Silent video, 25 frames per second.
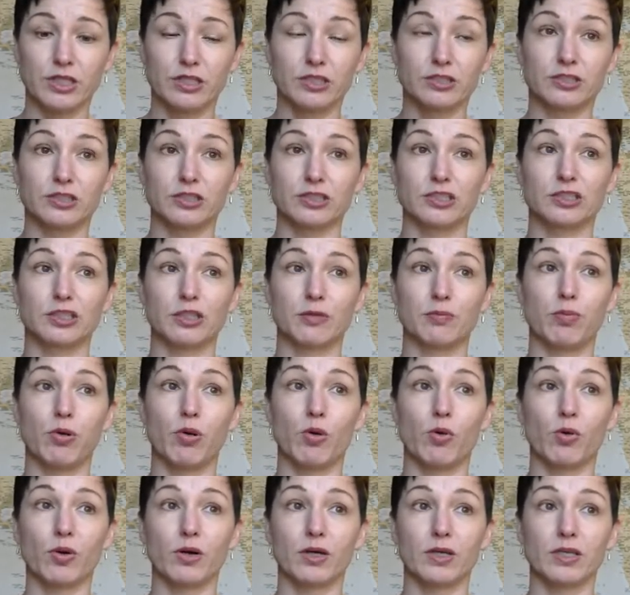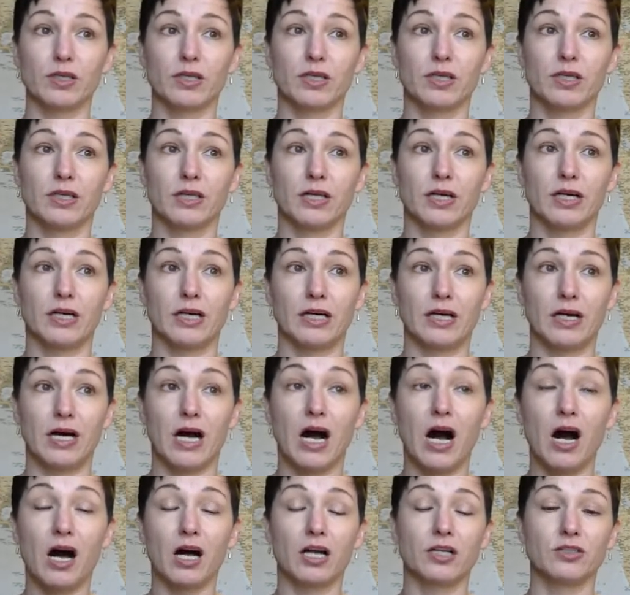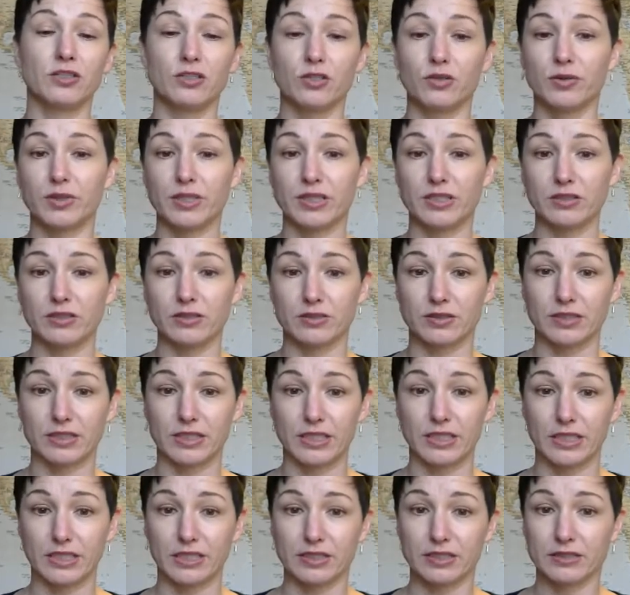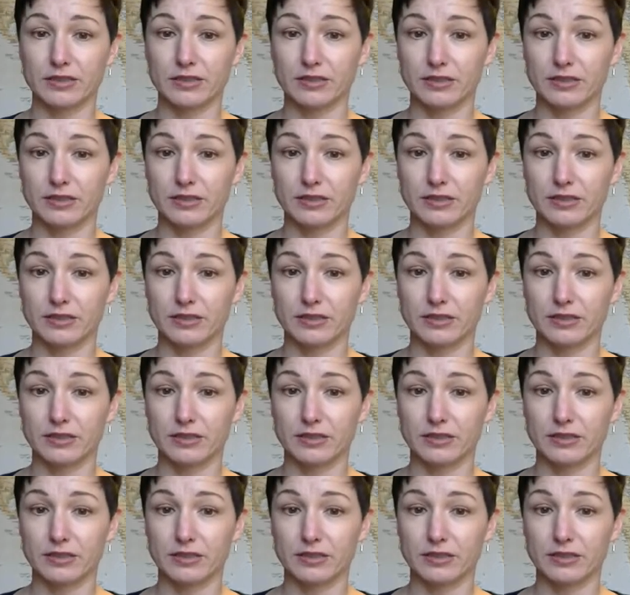to support ongoing learning